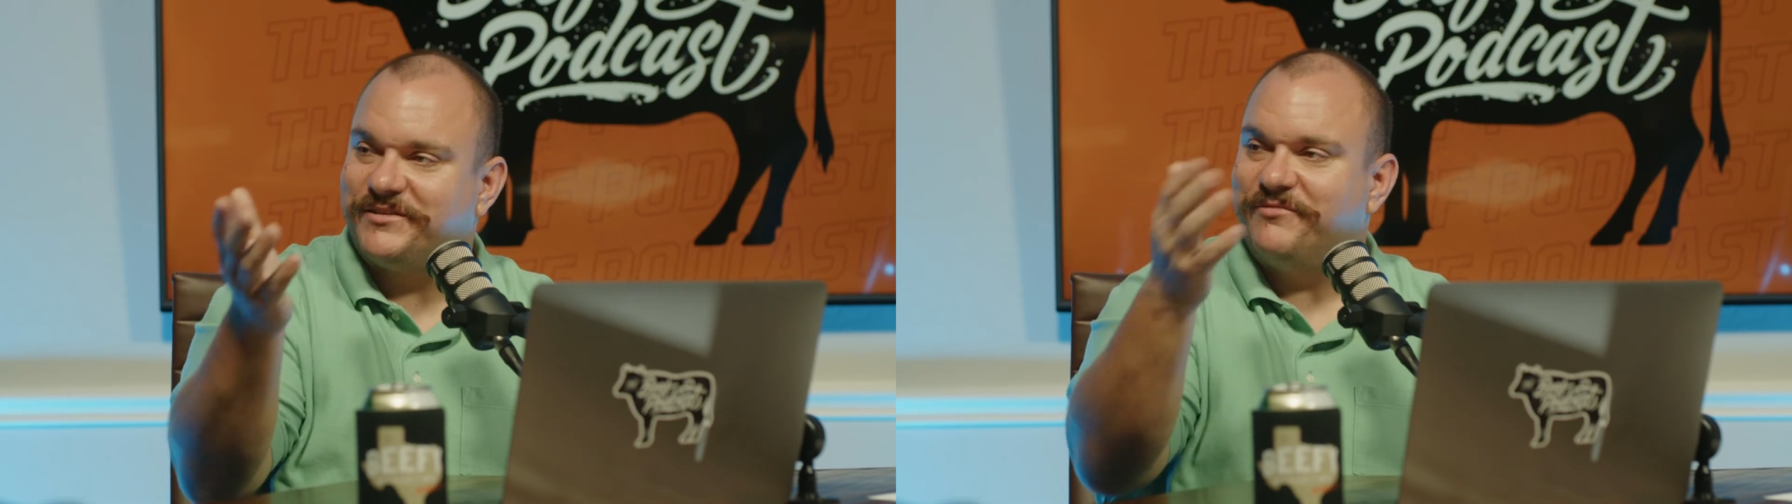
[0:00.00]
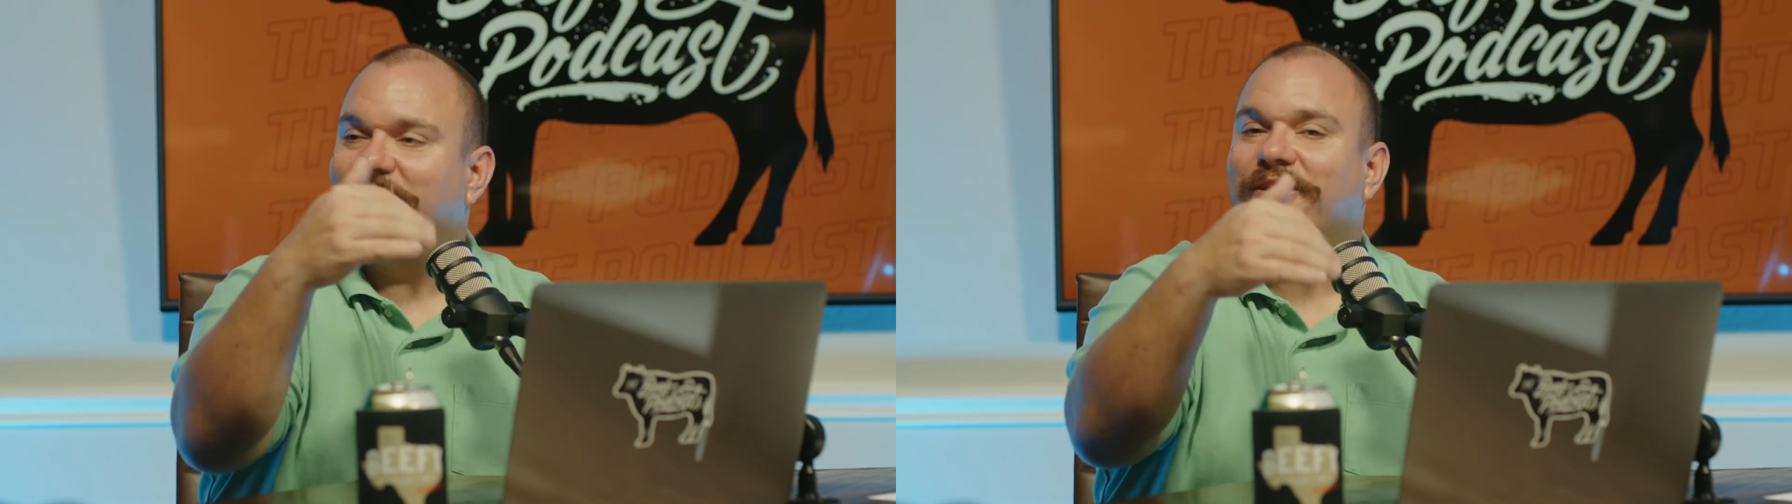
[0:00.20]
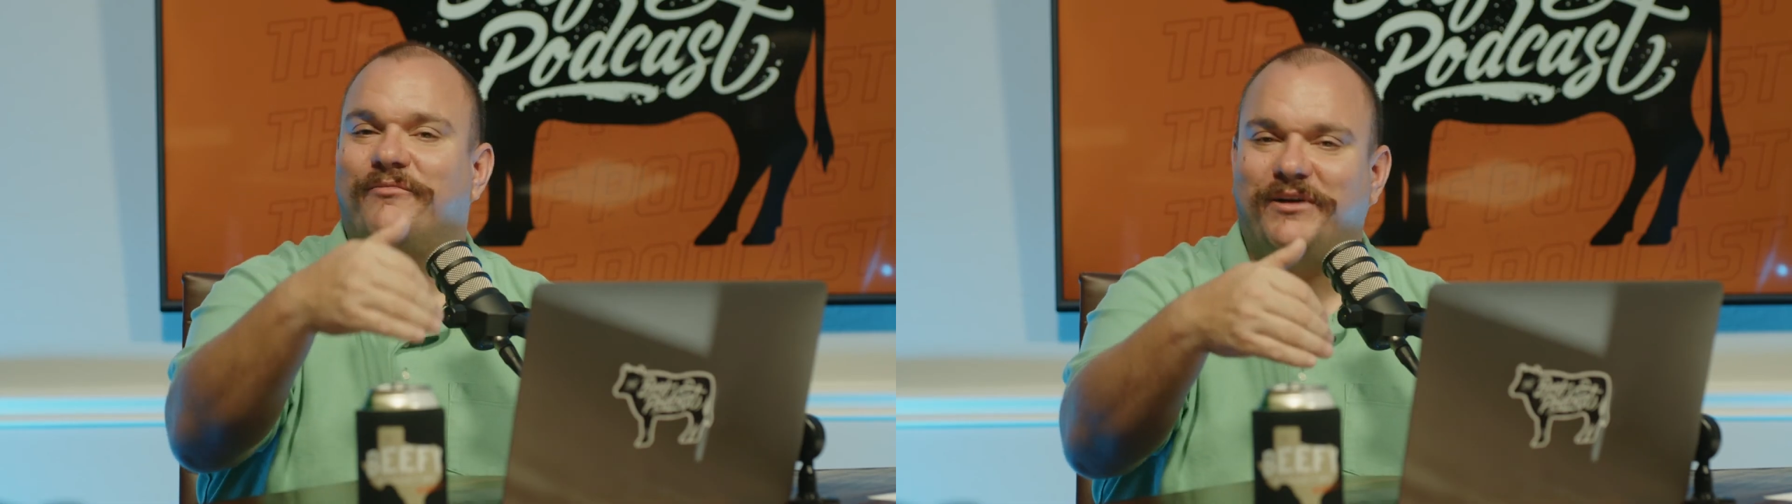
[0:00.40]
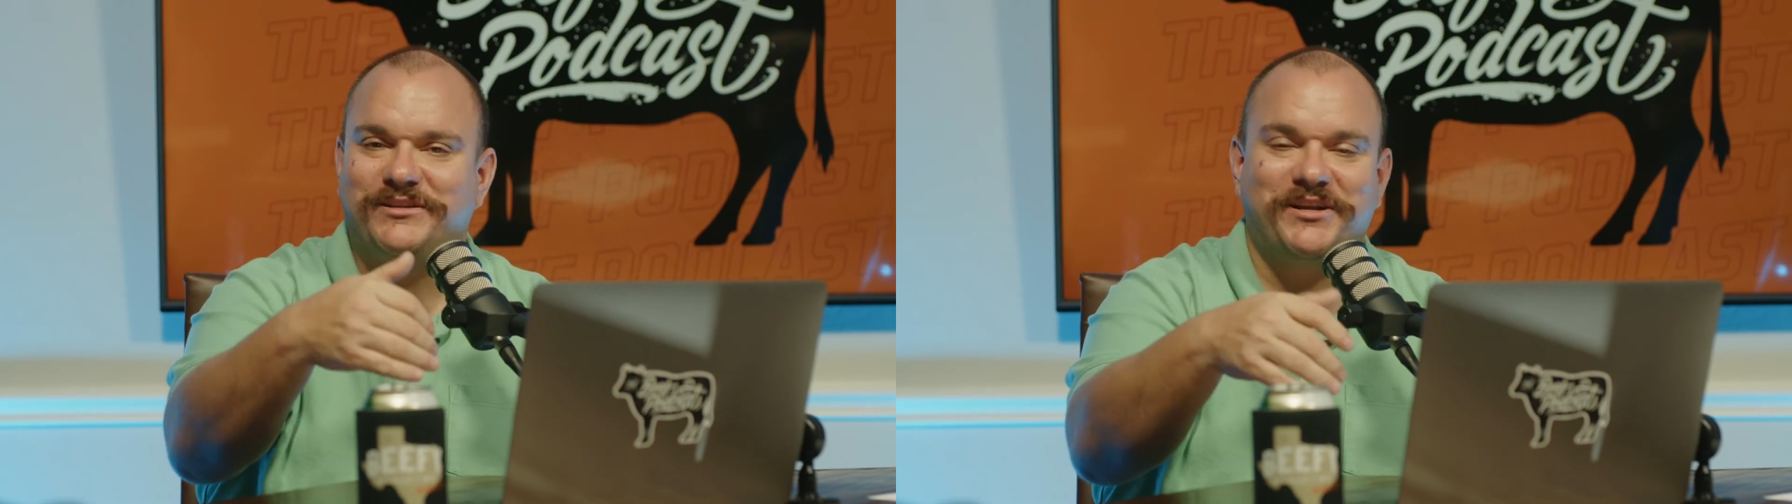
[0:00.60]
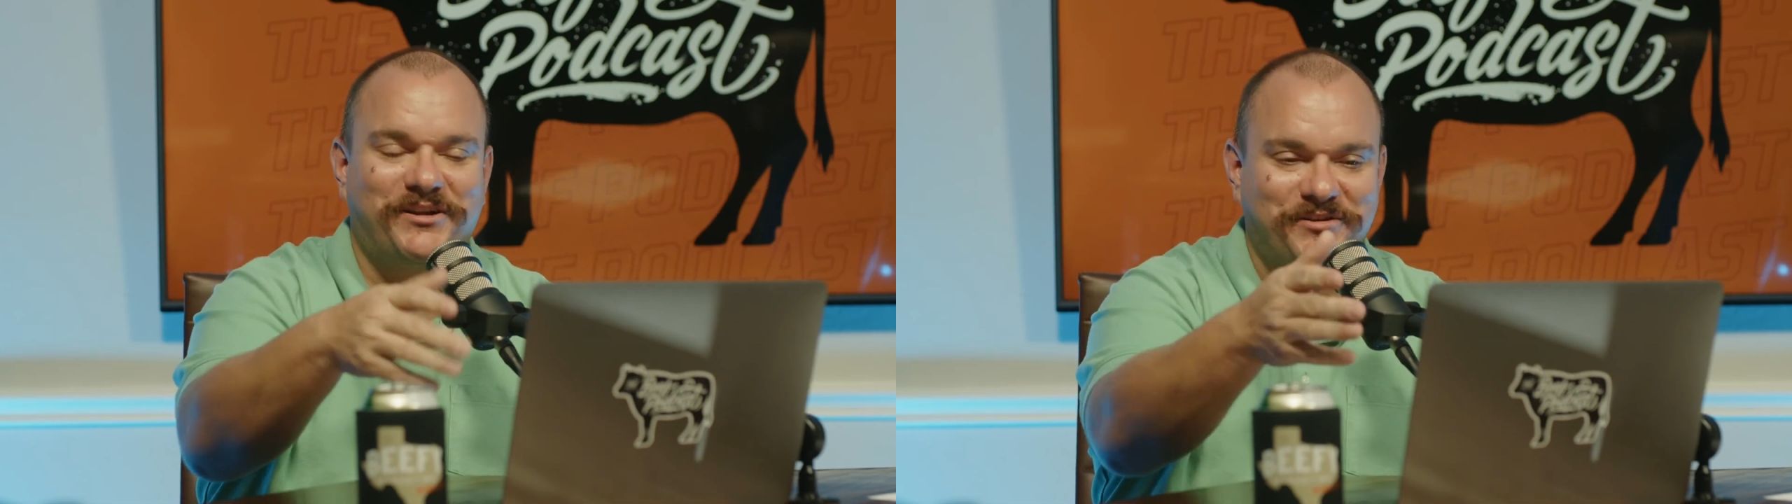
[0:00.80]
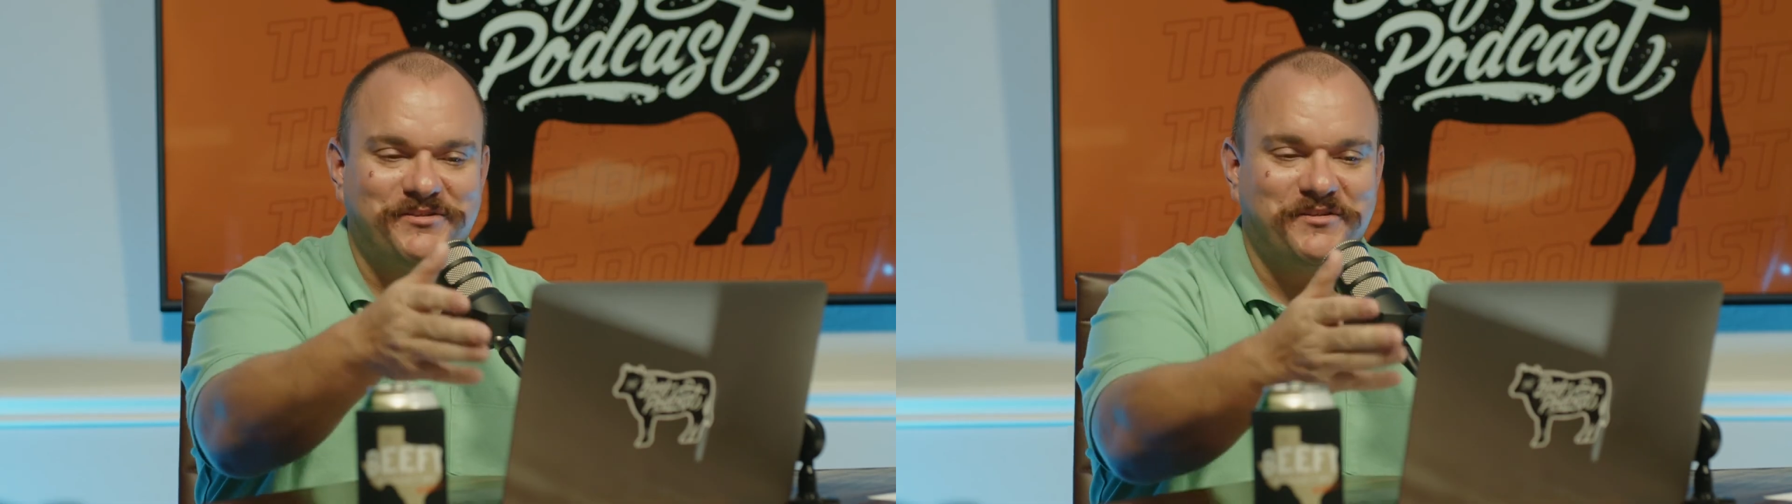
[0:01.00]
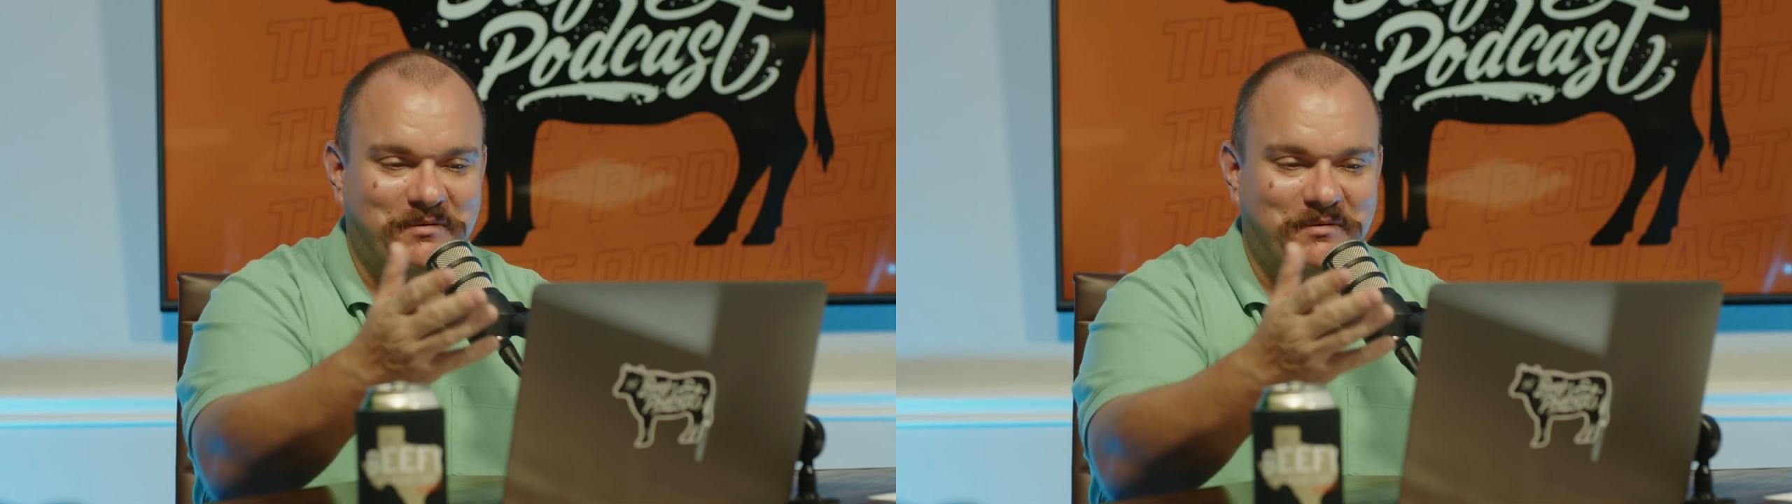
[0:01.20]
who aren't watching on YouTube.